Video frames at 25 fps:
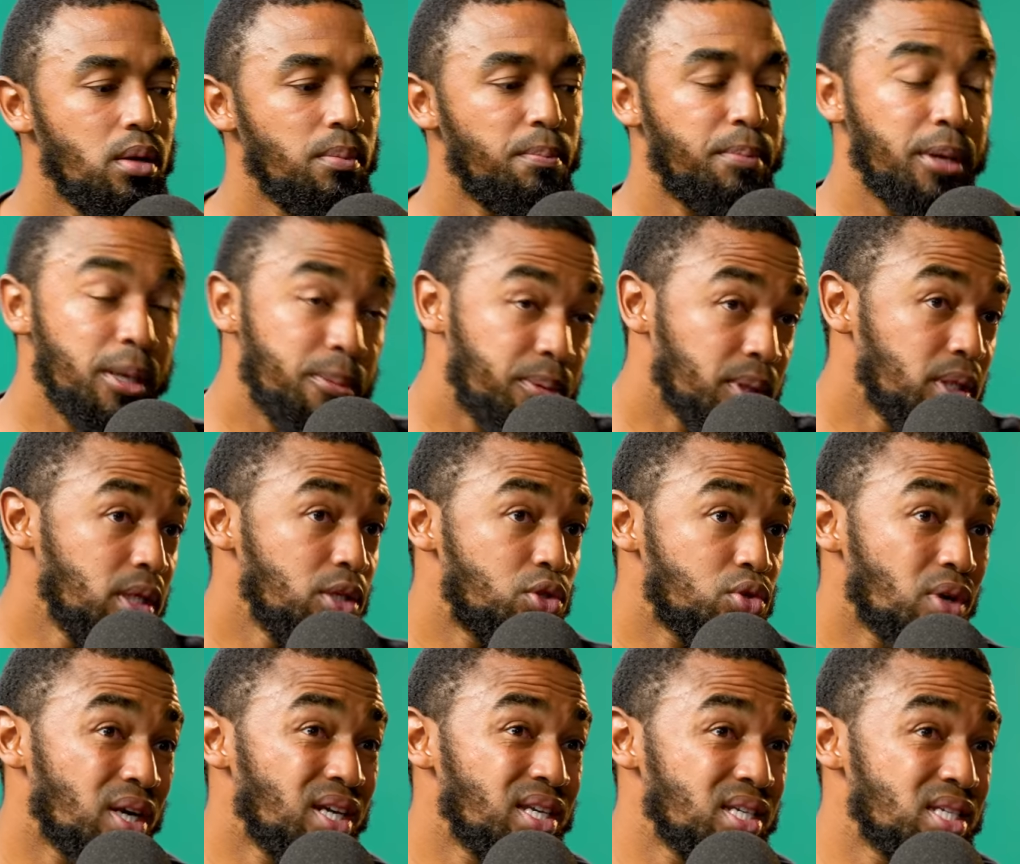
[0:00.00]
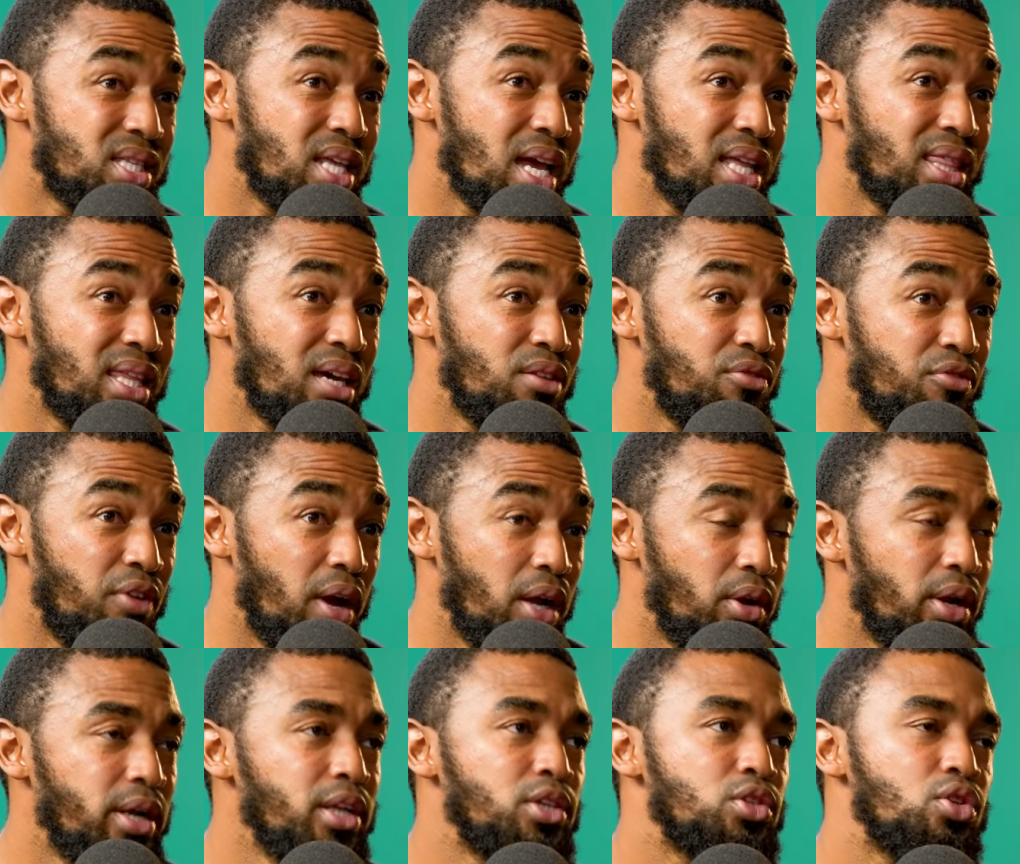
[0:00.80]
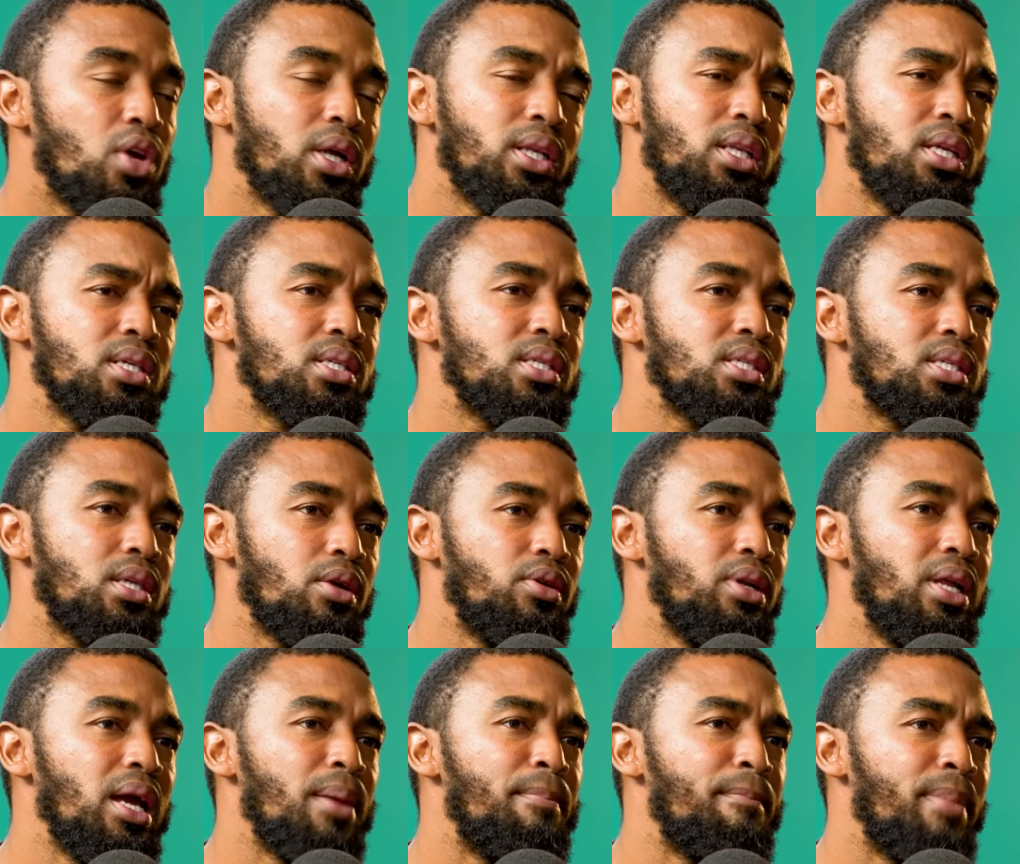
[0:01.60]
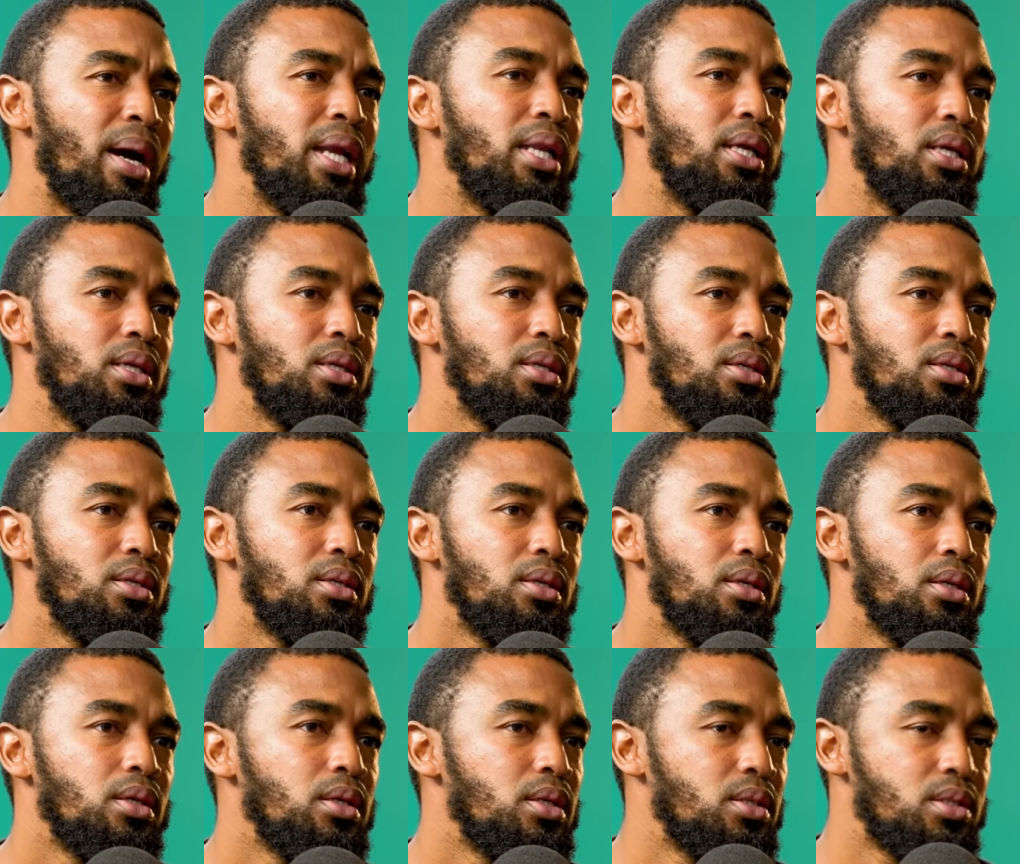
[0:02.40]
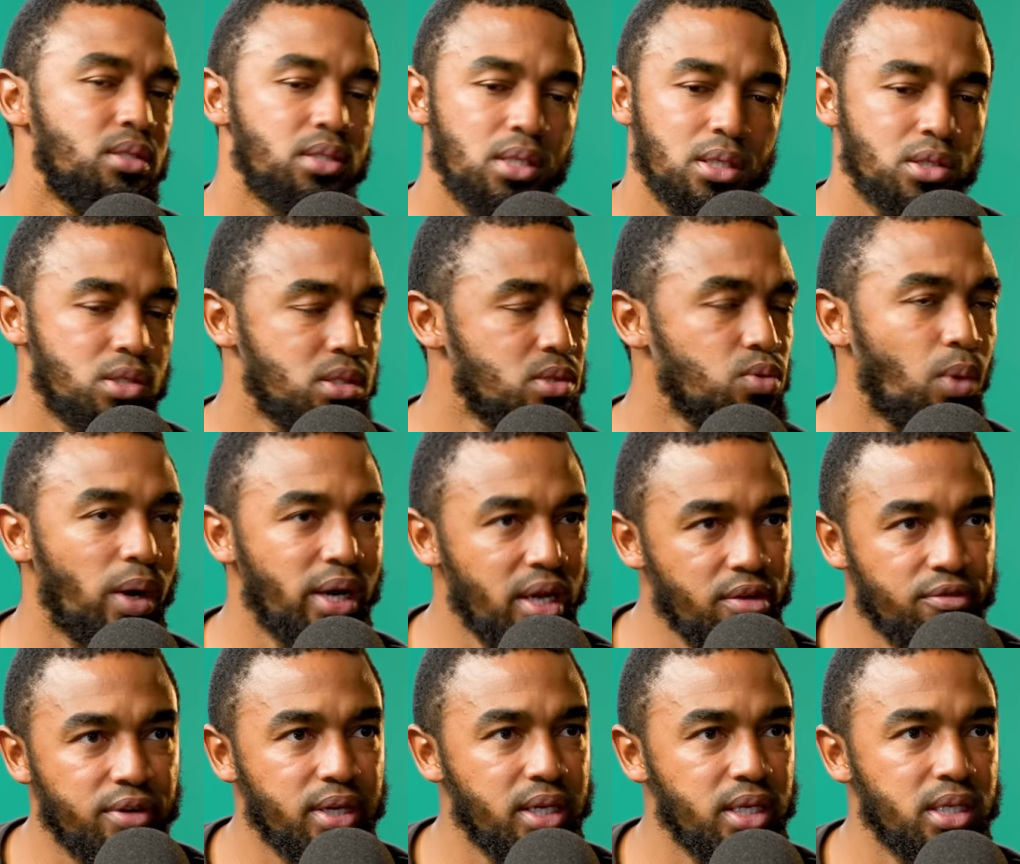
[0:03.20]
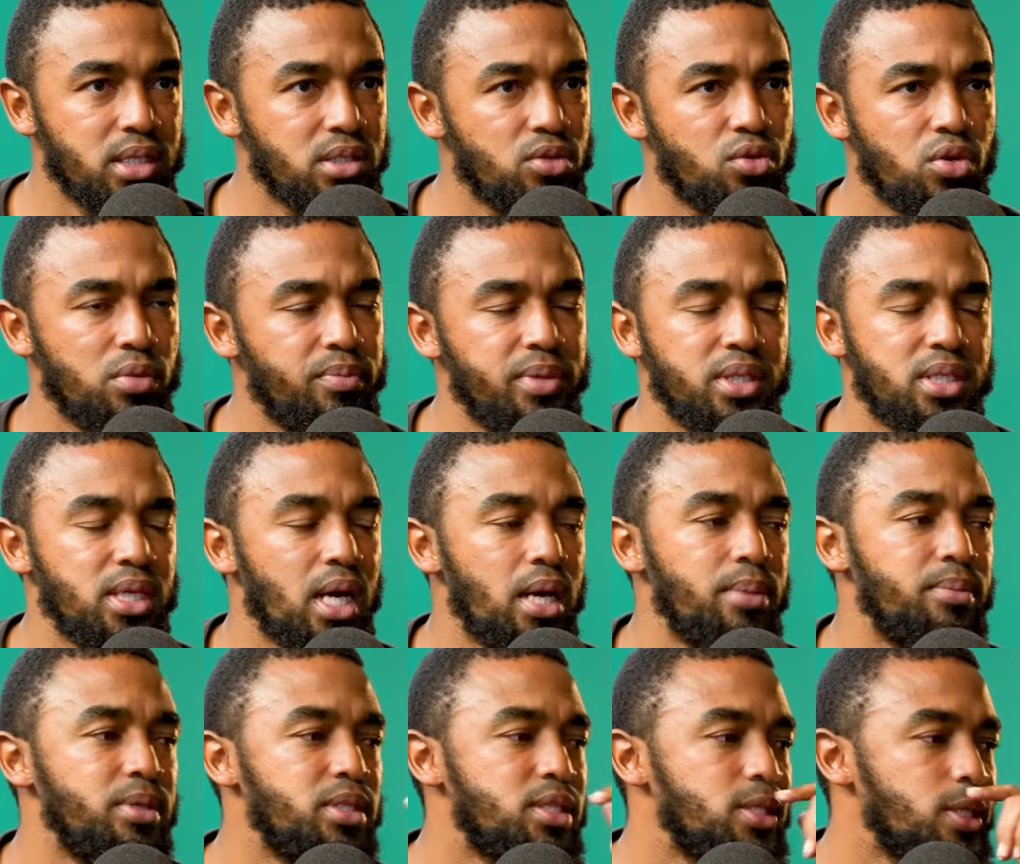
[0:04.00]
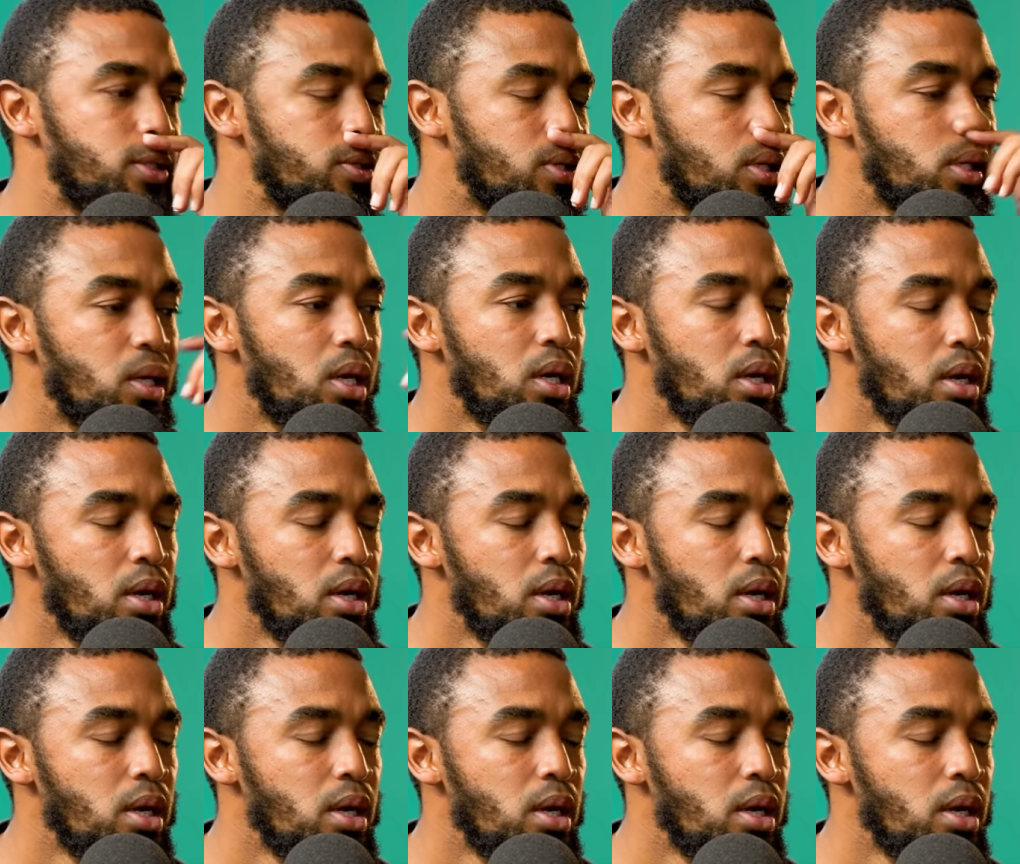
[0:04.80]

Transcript: People need to understand that value. And it's not necessarily a money. It's whatever it is. It could be time, etc.